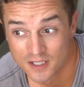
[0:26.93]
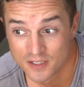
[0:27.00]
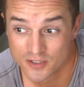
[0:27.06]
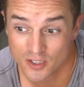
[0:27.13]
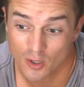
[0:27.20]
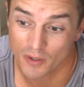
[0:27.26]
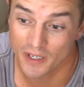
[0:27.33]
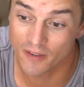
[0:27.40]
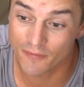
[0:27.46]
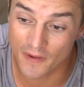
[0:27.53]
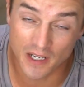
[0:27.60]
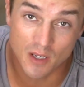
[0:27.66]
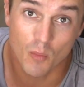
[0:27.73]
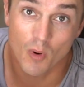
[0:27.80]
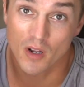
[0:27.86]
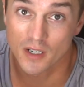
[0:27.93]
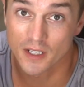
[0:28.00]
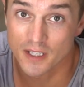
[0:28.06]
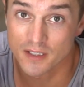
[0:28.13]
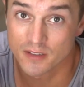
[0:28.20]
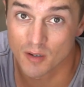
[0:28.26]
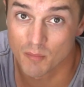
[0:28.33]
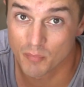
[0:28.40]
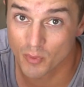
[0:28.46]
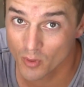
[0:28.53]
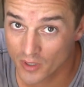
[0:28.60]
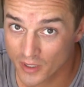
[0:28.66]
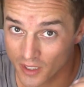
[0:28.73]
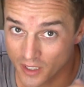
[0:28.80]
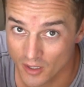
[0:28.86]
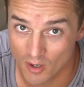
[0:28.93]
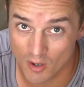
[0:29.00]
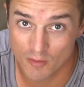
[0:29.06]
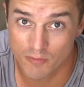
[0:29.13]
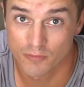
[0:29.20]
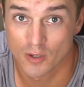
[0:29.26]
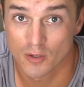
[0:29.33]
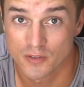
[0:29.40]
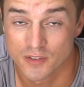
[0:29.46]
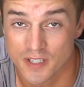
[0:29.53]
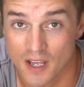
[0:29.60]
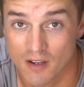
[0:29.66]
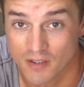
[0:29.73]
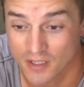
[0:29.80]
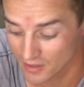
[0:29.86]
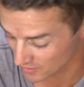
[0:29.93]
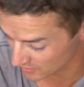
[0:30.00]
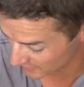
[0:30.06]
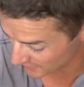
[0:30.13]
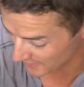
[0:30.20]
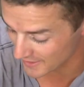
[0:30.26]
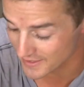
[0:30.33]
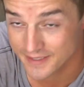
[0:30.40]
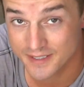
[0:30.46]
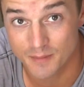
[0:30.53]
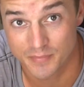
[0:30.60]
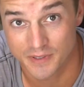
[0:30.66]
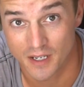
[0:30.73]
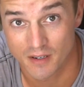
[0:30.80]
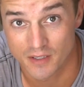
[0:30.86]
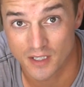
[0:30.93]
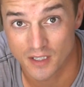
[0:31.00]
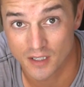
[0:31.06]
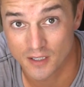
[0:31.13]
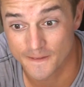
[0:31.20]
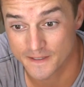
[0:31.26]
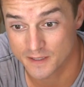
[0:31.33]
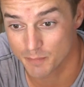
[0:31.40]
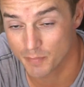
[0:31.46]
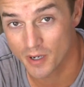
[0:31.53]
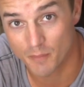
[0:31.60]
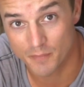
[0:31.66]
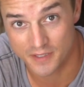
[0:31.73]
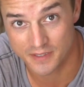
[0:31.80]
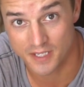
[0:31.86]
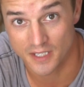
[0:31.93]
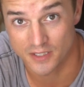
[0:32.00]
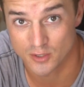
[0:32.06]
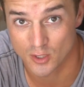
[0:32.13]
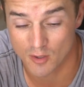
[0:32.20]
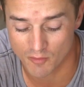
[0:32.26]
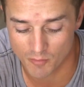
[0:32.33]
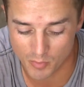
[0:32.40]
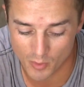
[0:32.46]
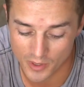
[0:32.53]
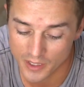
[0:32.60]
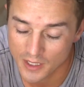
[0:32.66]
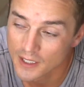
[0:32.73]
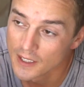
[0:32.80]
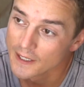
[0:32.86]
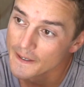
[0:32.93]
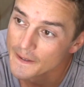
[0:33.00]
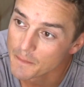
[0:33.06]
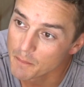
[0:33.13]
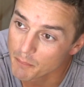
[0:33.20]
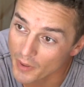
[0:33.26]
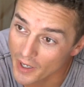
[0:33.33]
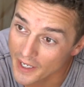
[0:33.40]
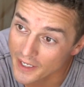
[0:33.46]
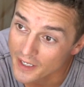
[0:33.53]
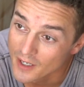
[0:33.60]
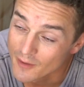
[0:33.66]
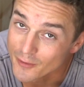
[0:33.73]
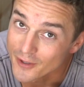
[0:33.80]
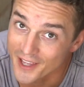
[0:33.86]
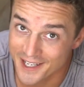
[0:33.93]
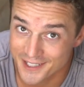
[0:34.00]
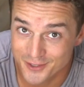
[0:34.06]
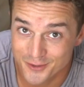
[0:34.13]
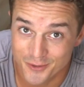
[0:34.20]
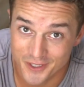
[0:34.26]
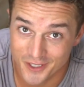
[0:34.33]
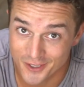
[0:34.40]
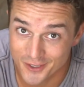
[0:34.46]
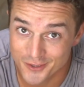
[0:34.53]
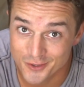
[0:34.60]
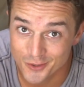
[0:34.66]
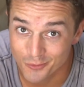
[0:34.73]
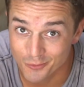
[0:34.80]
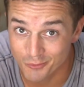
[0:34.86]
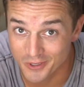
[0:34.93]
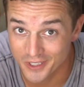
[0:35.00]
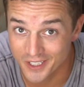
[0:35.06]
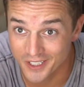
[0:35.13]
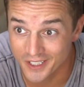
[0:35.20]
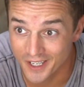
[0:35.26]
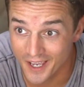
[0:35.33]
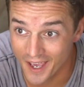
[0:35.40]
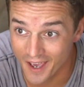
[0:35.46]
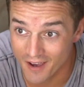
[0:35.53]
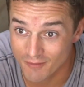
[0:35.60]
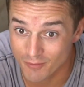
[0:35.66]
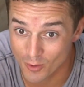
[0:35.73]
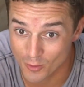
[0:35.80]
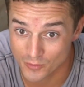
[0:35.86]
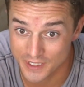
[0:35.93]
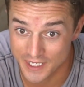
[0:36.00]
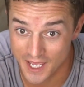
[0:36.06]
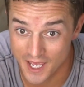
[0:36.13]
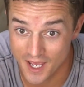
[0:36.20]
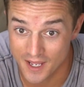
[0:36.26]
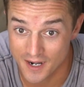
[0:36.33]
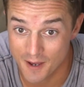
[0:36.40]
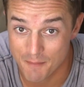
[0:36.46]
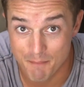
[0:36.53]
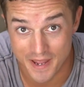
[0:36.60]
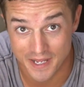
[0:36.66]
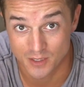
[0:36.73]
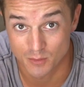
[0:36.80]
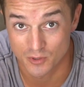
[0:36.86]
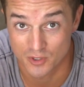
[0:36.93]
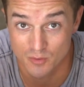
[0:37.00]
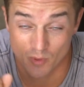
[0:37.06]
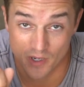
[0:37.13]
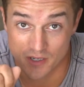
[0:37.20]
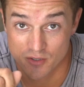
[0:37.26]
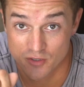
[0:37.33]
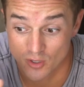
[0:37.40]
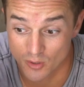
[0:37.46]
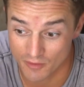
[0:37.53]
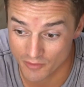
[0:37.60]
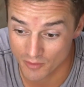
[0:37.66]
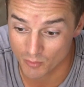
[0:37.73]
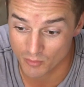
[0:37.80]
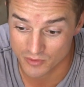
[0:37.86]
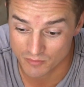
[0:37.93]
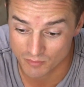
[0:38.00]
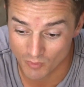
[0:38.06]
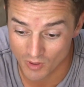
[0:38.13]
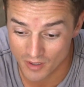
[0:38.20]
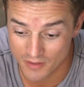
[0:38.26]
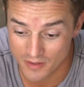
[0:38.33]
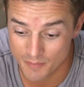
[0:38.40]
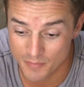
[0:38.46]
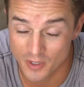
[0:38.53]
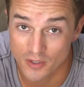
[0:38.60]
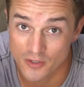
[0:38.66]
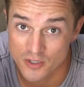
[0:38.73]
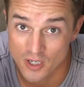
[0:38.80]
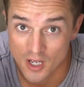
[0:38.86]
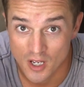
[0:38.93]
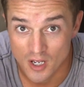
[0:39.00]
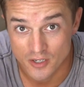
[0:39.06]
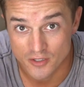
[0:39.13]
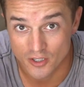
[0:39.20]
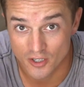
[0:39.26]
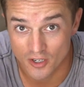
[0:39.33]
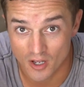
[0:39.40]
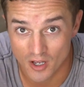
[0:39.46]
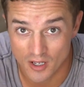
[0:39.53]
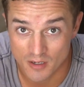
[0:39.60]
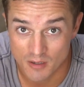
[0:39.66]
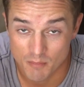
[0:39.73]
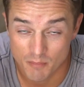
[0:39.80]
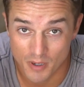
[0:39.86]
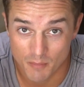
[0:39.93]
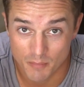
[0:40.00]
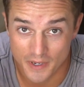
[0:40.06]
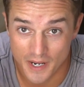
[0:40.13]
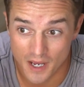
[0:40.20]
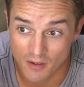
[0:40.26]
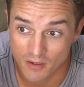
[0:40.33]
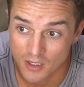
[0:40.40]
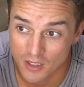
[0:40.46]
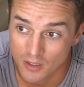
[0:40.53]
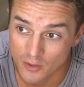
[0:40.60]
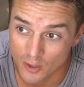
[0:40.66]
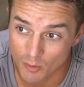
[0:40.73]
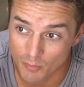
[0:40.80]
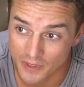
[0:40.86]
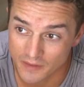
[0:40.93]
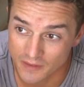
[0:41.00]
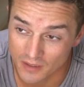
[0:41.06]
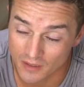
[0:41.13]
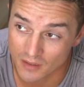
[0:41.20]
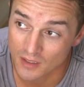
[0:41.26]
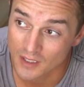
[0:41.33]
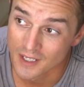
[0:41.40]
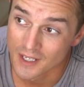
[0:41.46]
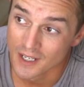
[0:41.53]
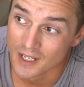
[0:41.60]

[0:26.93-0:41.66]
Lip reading: So if any water gets on board, it all flows downhill, it ends up down here, there's a pump that takes it overboard. But for the last 3 years, we have only had a manual switch. So if there was water in the bilge, turn it on, pump it out, no big deal.